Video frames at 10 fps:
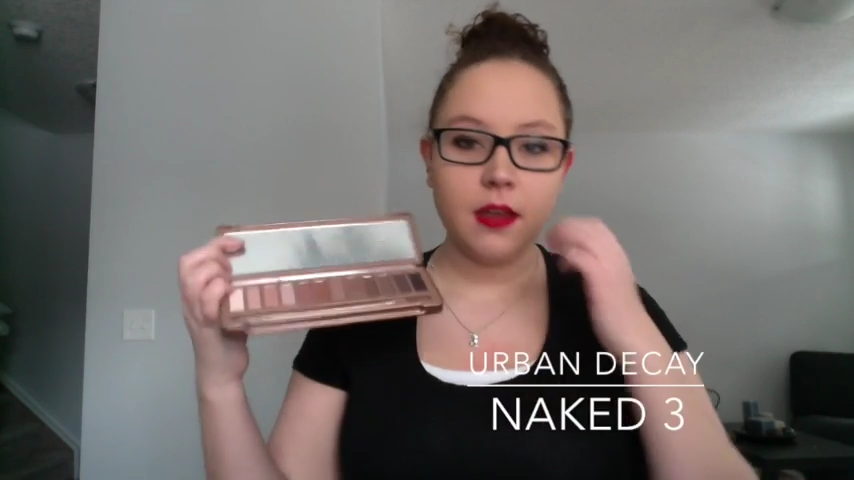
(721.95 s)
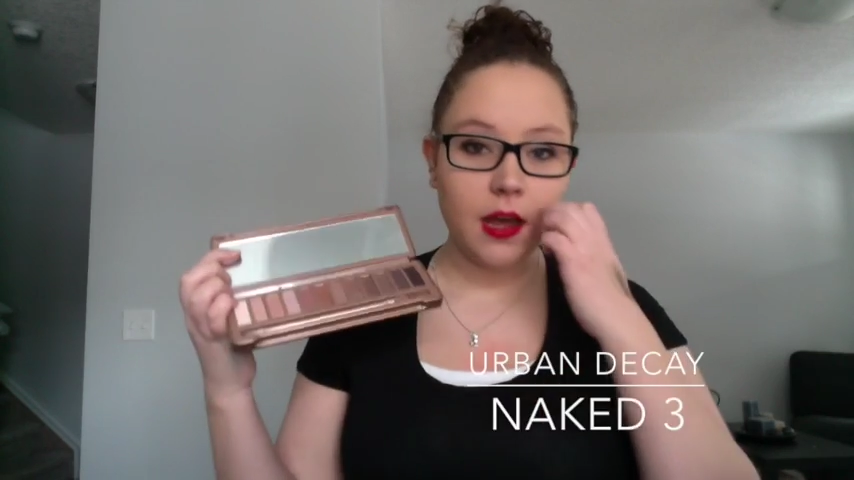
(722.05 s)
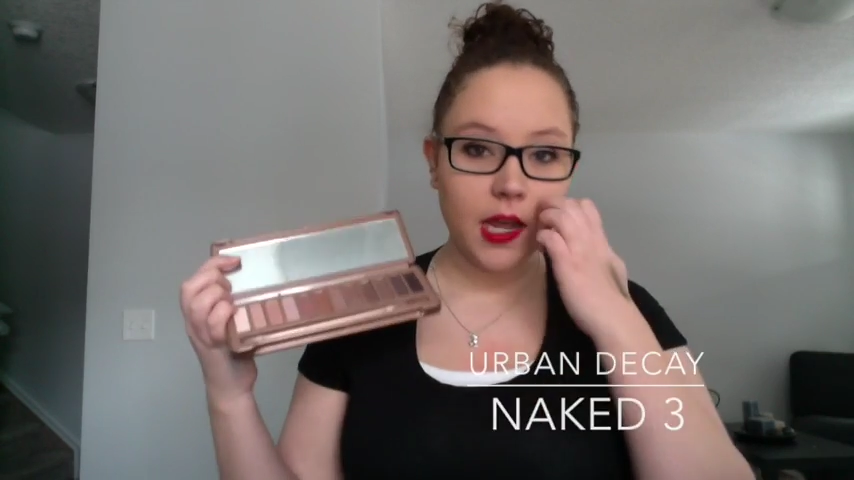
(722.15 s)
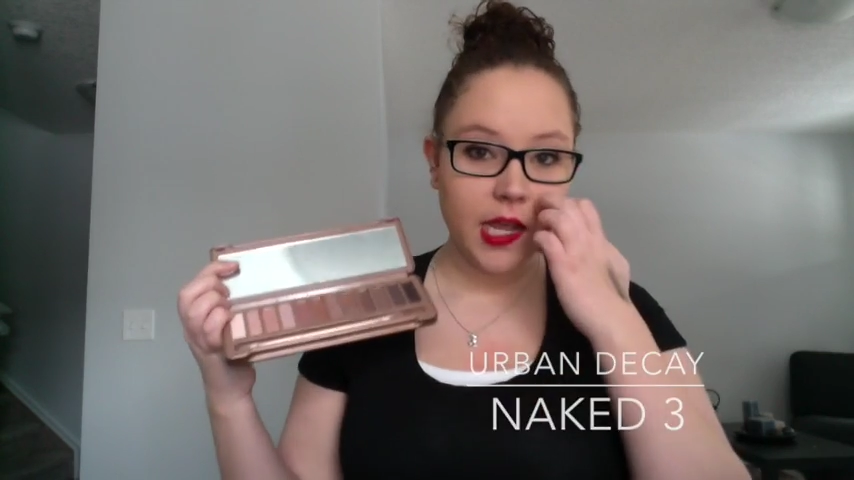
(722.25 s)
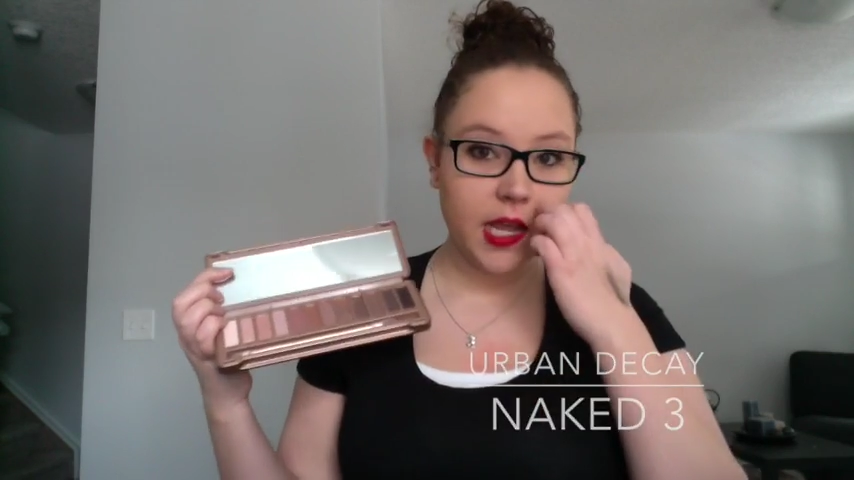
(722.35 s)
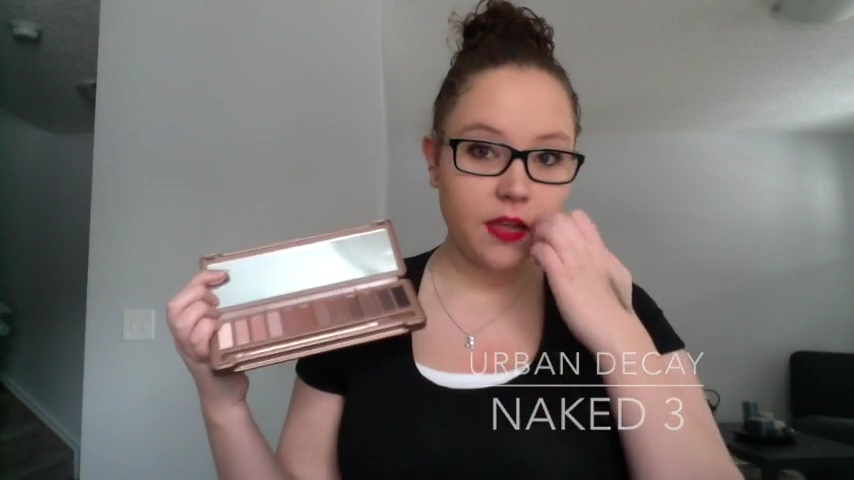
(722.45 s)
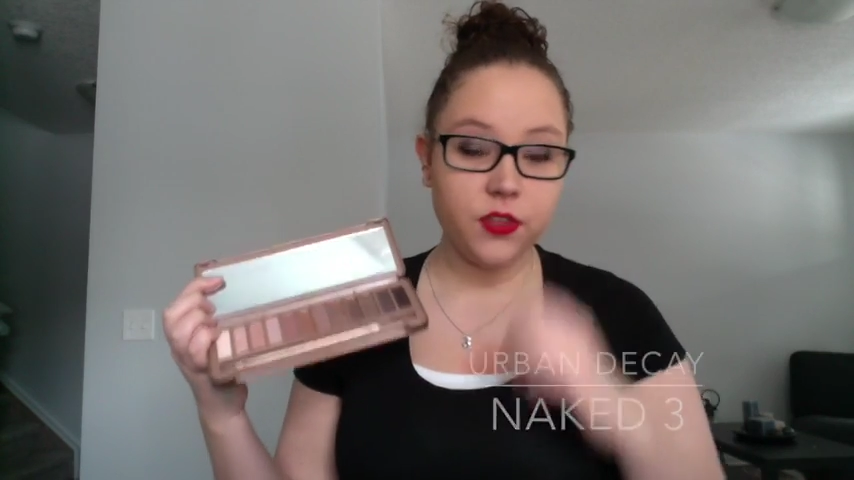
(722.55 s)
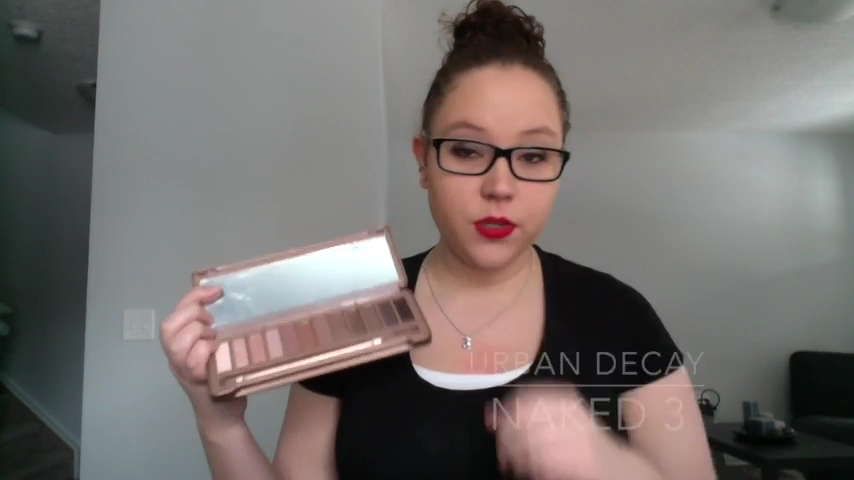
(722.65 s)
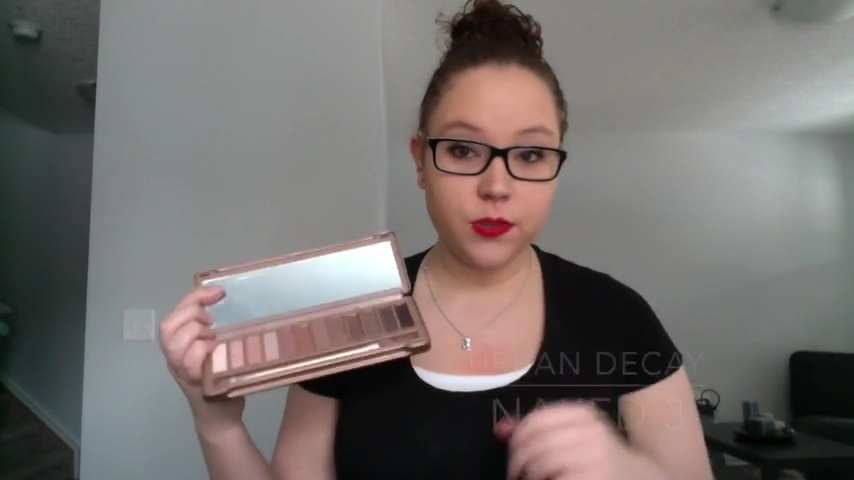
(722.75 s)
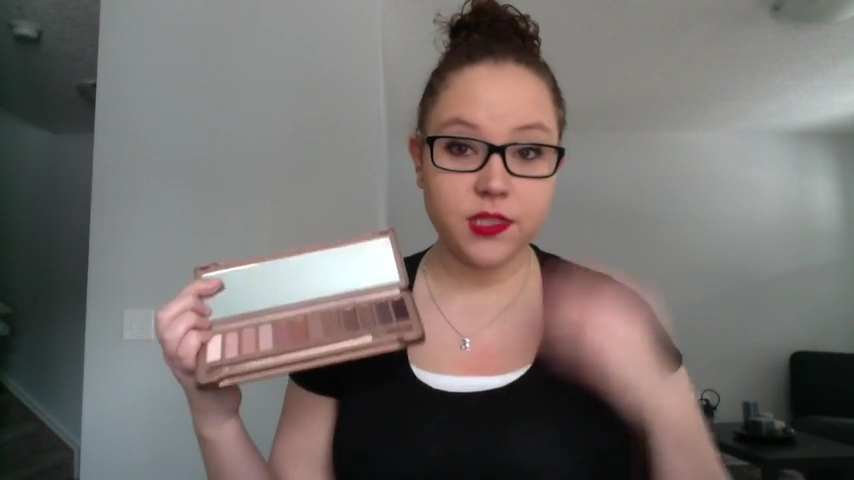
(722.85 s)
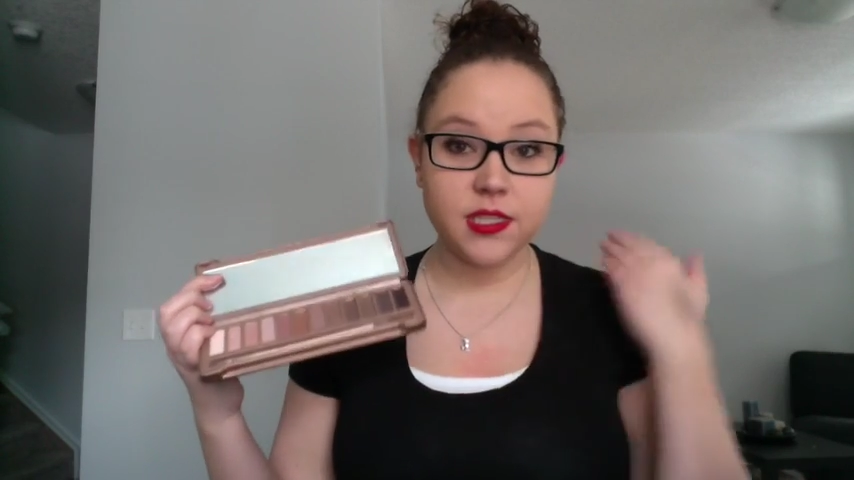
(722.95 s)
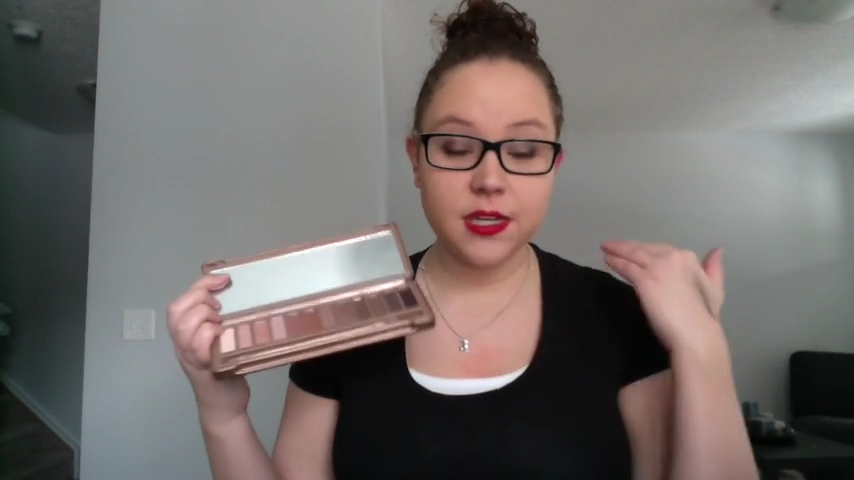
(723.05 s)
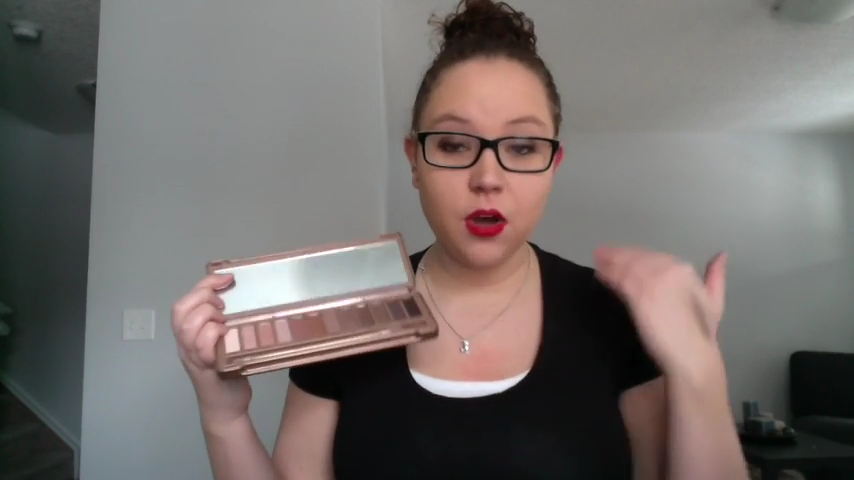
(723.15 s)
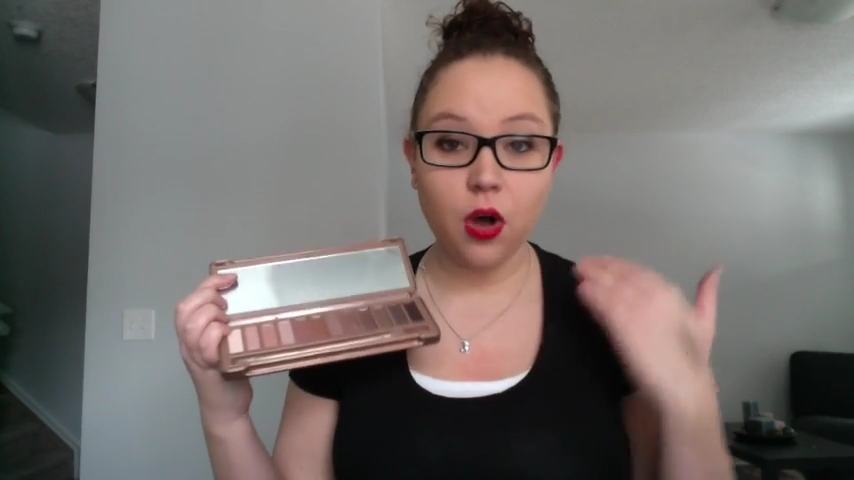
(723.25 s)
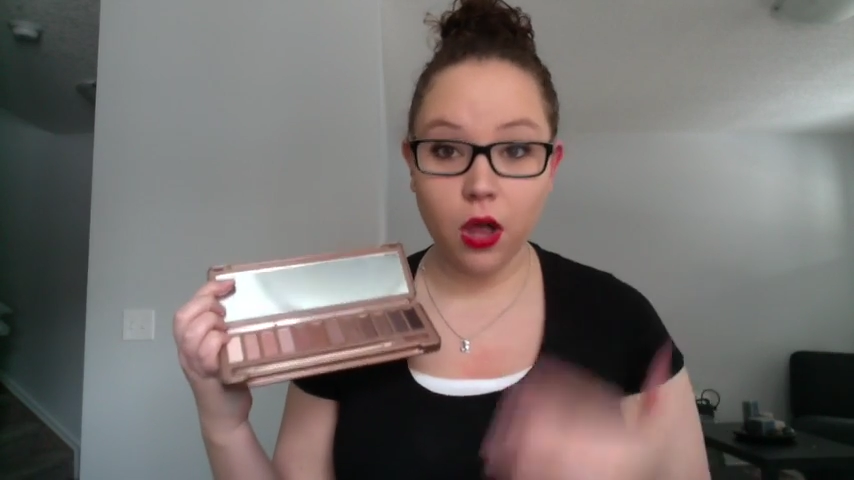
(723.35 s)
I have used
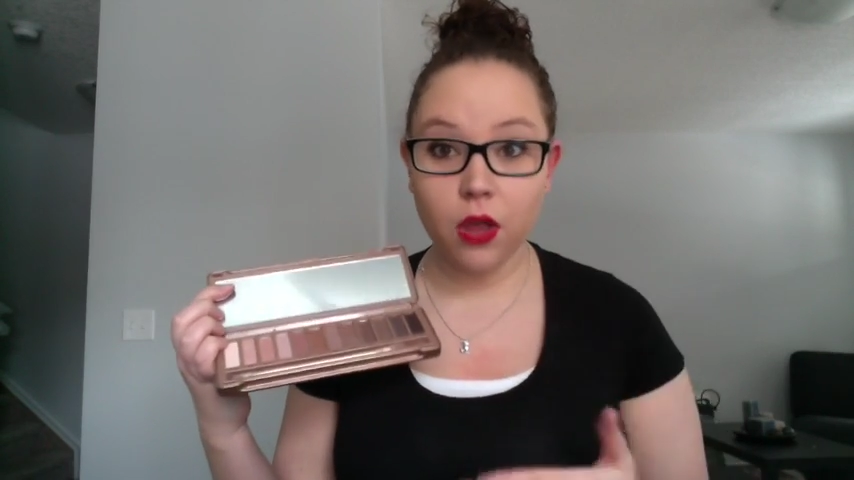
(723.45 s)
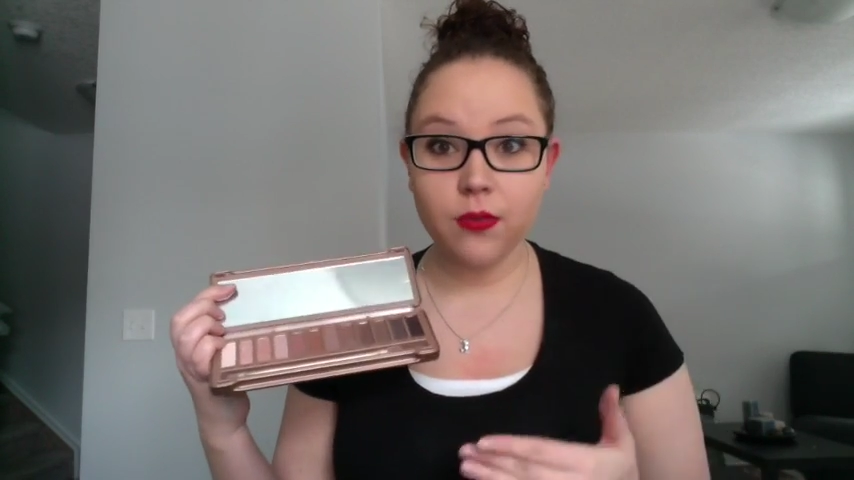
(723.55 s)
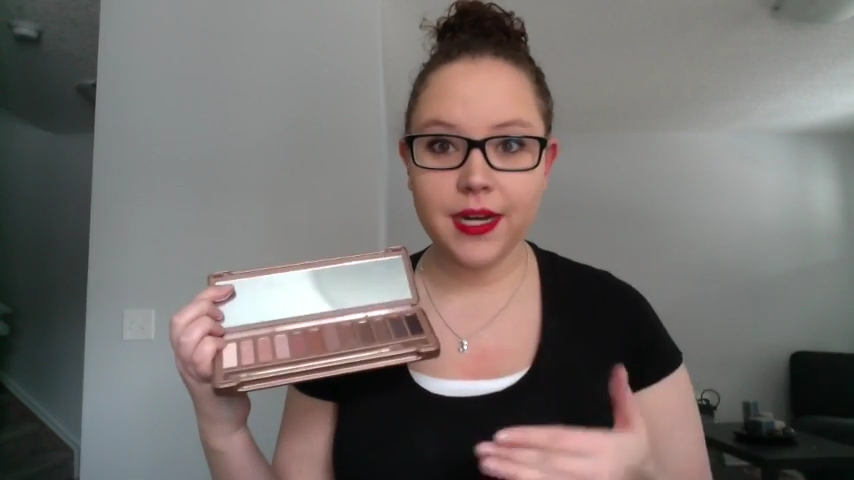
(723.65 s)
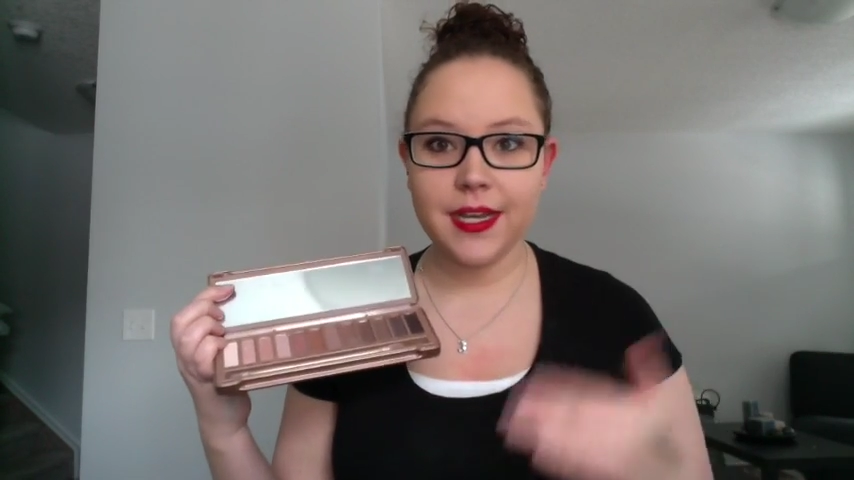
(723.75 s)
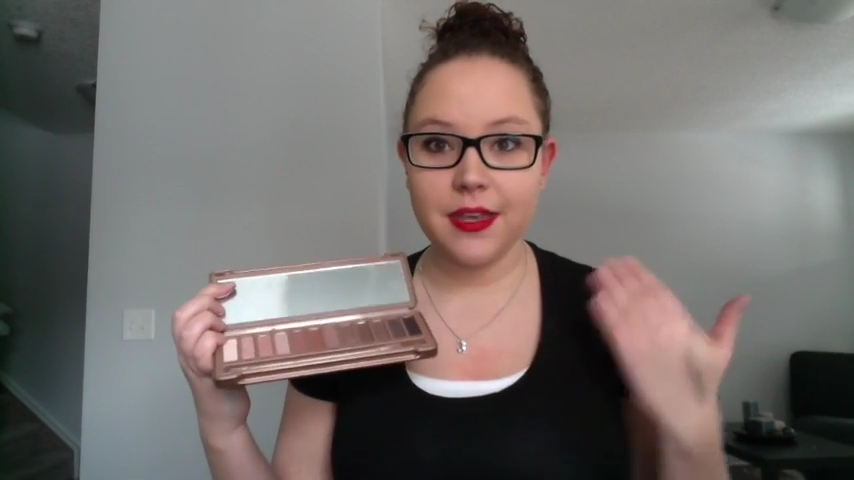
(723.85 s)
already,